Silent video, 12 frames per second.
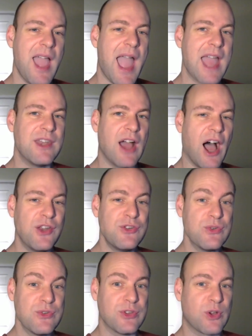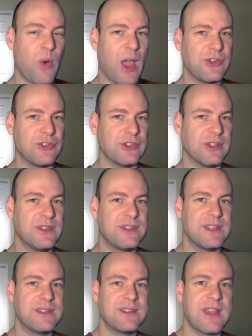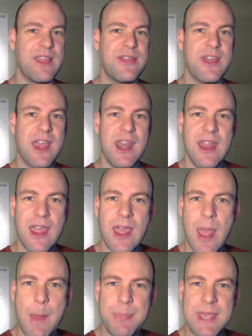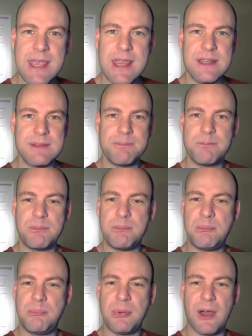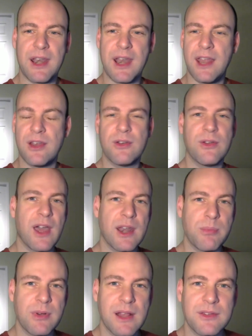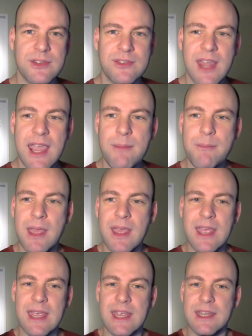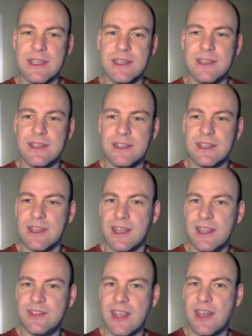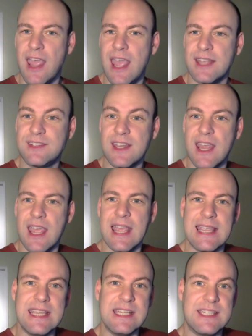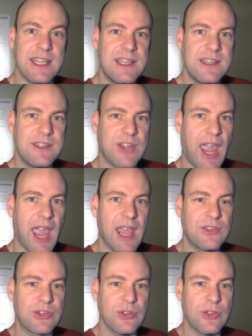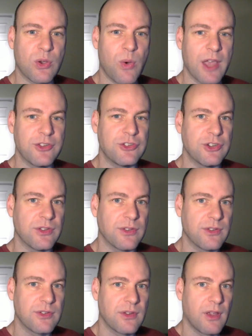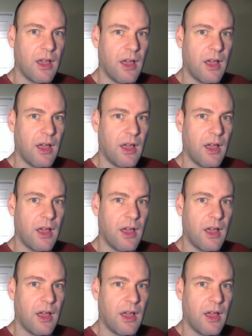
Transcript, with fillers: And under the questions, it said that Pete, but I don't know how to pronounce his name, he said, it said, he didn't answer the questions.